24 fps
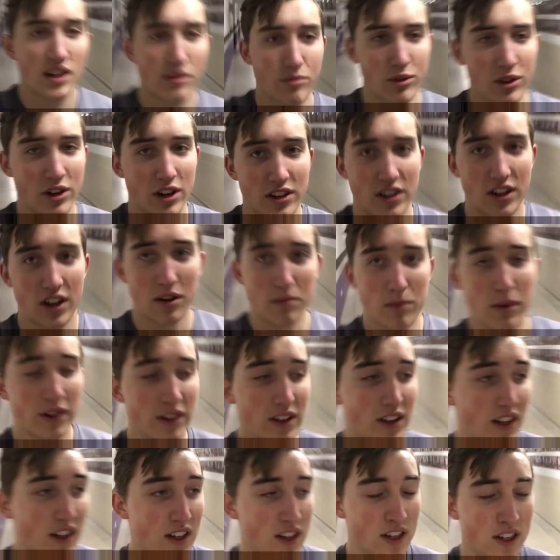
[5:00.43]
Same one I did on
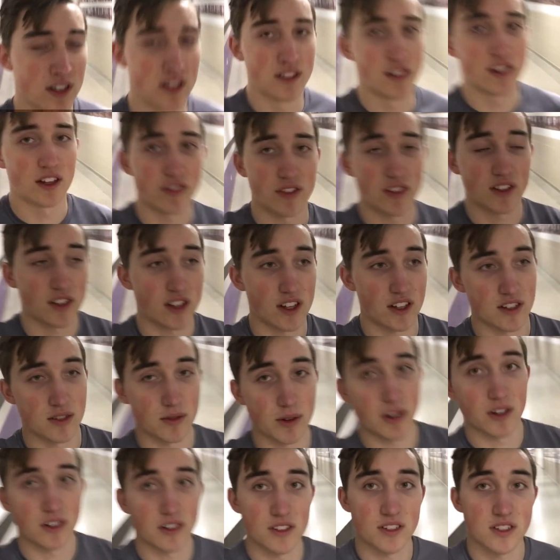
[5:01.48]
Monday. Definitely lots
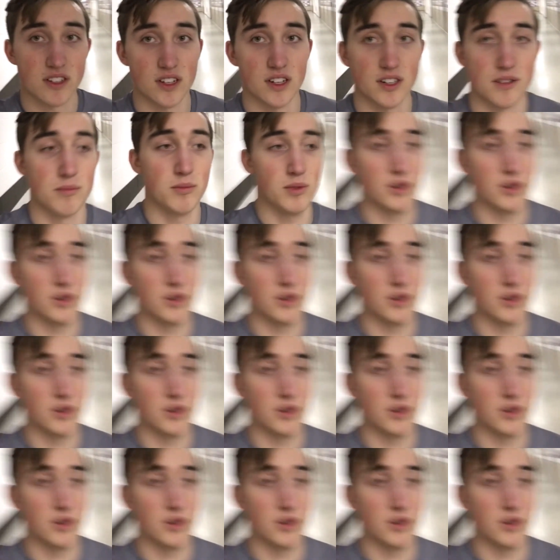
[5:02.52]
funnier this time.